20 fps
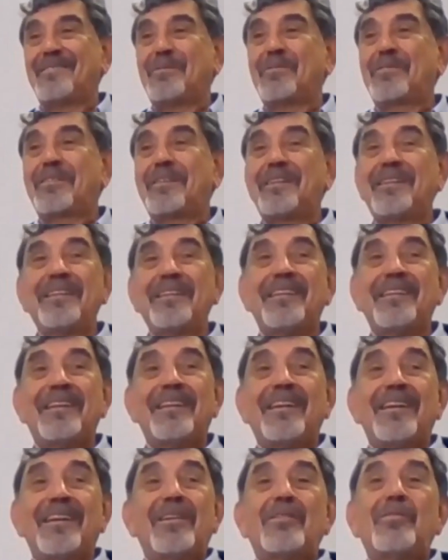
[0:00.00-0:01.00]
okay,
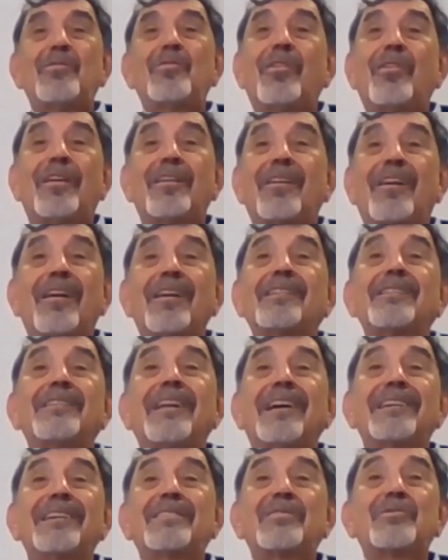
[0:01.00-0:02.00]
you are
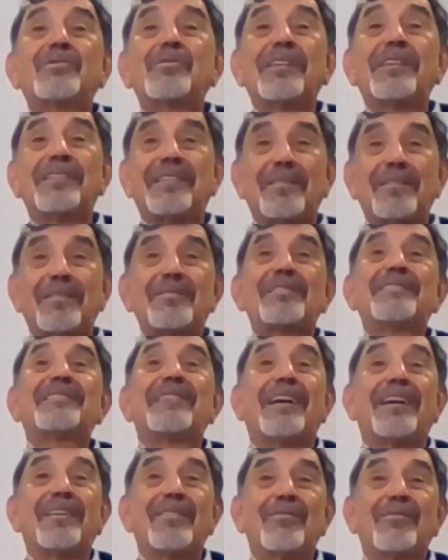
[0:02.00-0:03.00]
unlikely to get a
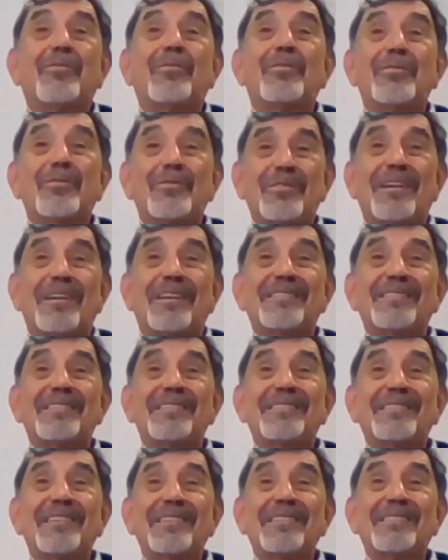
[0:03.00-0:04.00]
visa for United
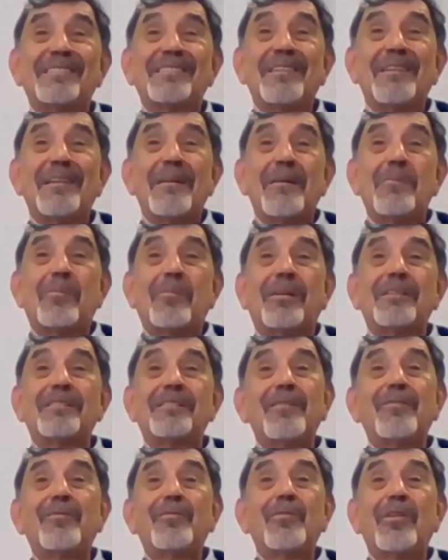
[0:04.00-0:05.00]
States. But
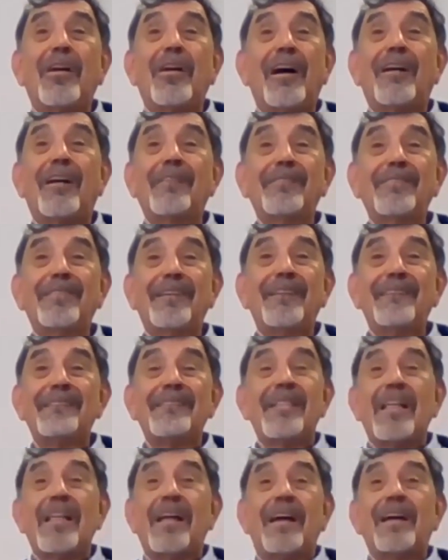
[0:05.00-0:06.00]
if you have
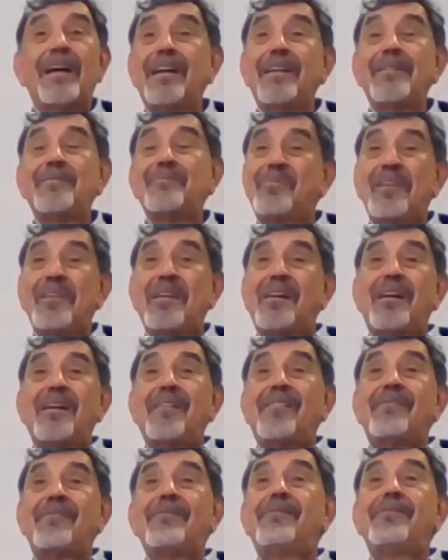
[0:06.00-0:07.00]
a
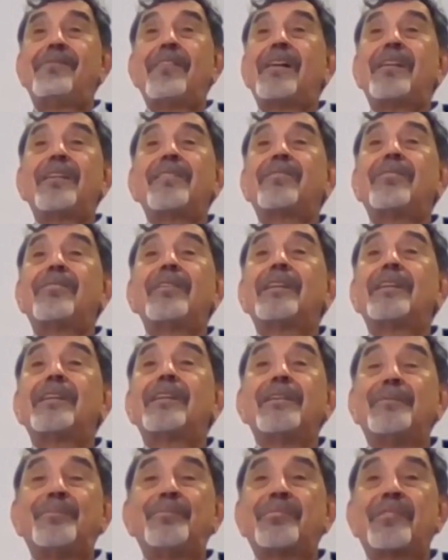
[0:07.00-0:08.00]
very,
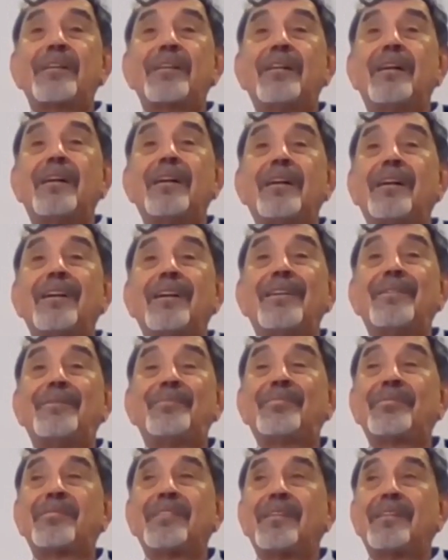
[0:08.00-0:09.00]
very
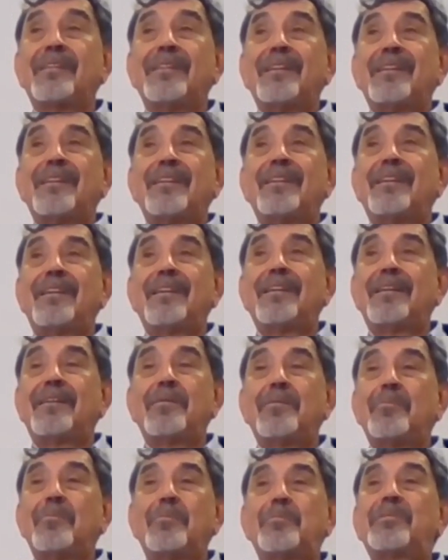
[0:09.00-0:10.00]

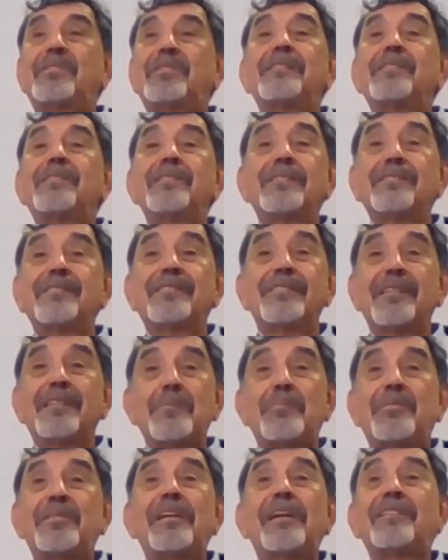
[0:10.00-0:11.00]
brilliant
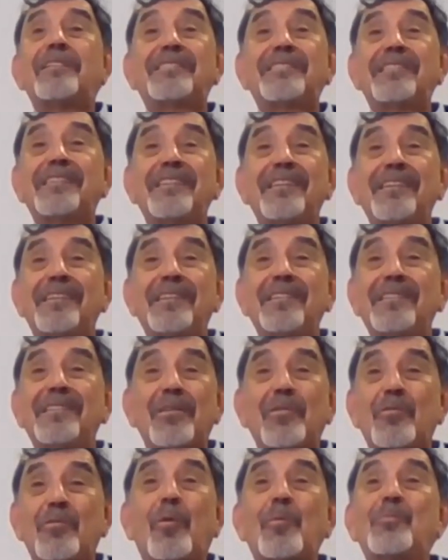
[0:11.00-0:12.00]
PhD
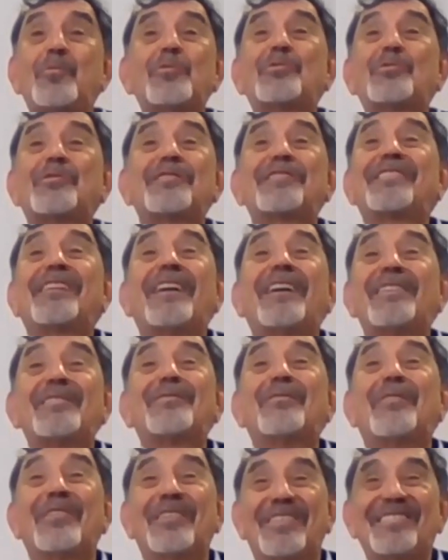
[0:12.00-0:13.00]
in computer science,
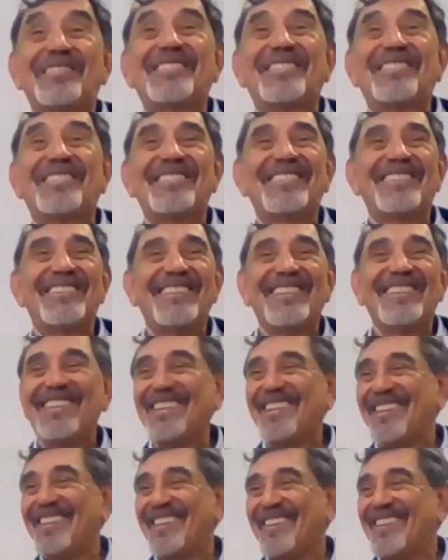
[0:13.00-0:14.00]
for instance,
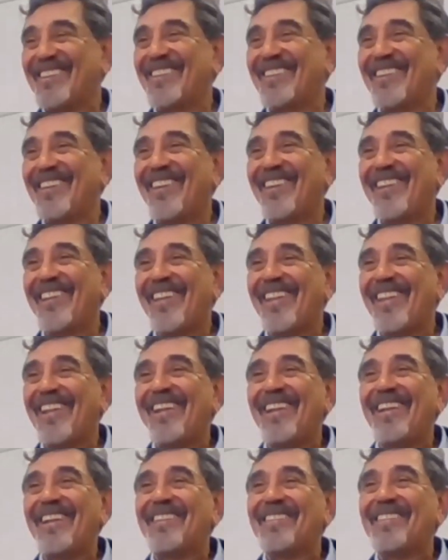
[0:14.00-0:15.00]
okay,
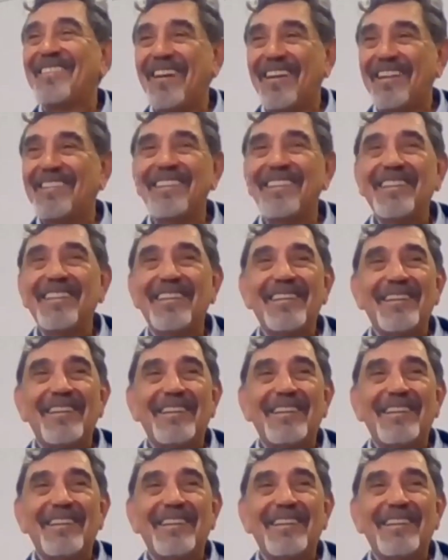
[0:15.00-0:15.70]
then